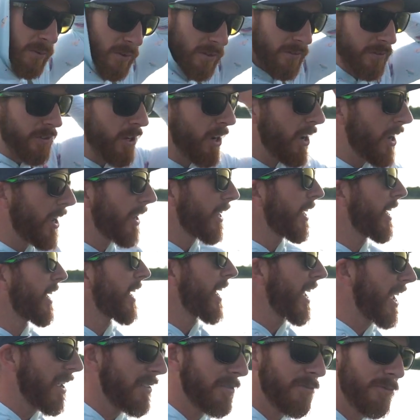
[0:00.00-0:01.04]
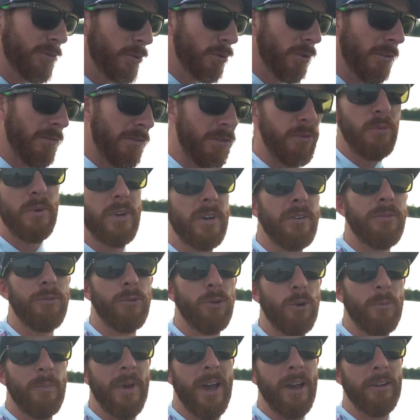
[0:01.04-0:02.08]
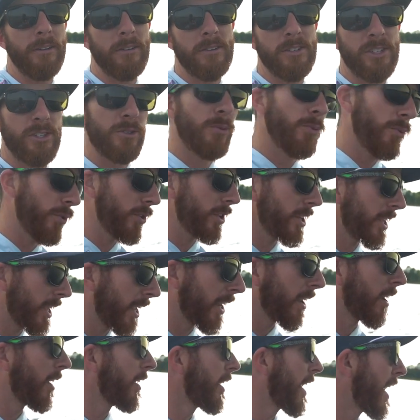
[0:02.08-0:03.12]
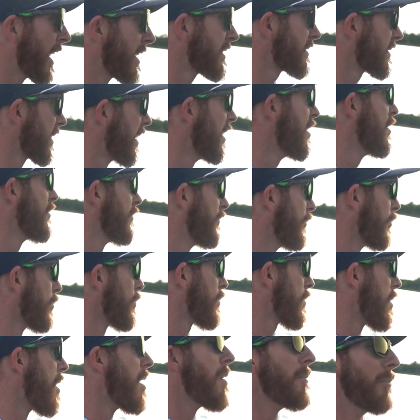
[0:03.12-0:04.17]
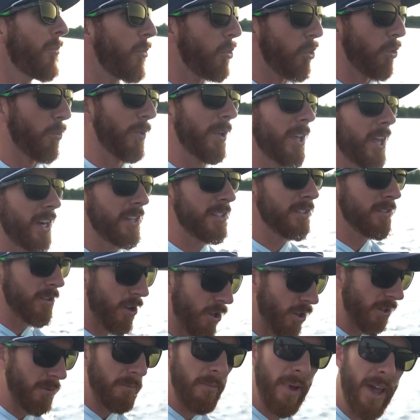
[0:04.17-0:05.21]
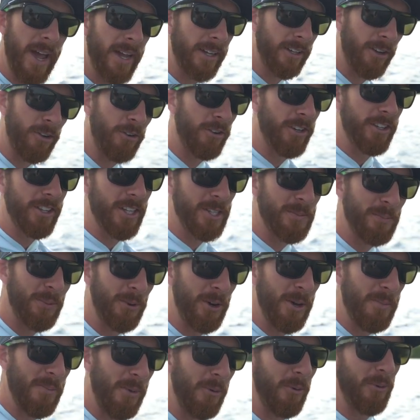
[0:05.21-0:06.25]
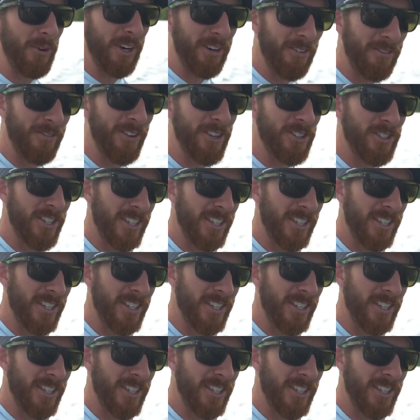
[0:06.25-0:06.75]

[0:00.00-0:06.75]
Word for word: we've caught a handful of 3 to 4 pounders. You really cannot ask for more. We got a solid bag going at this point, but we're gonna fish